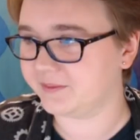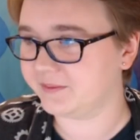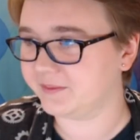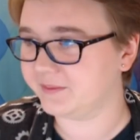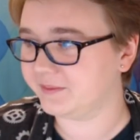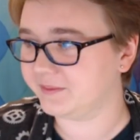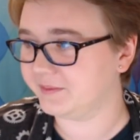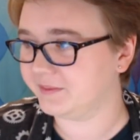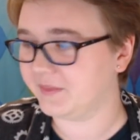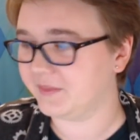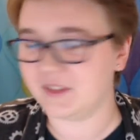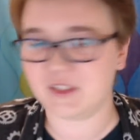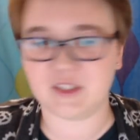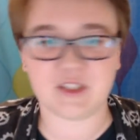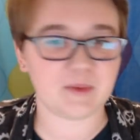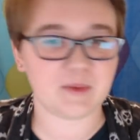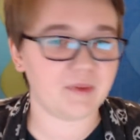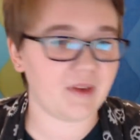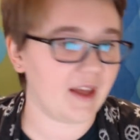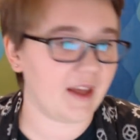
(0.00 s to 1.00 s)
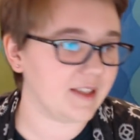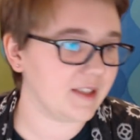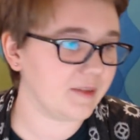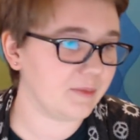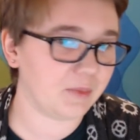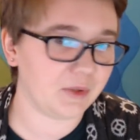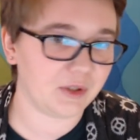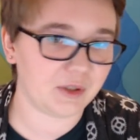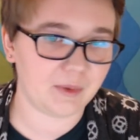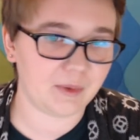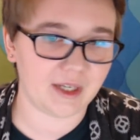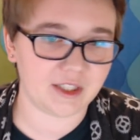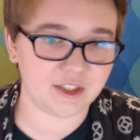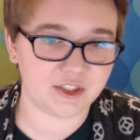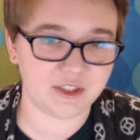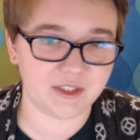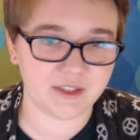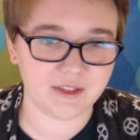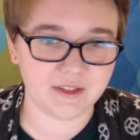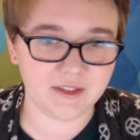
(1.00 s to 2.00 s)
It's because we've had some more
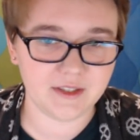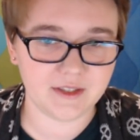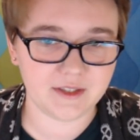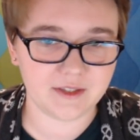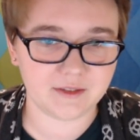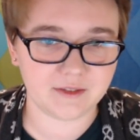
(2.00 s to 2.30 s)
questions.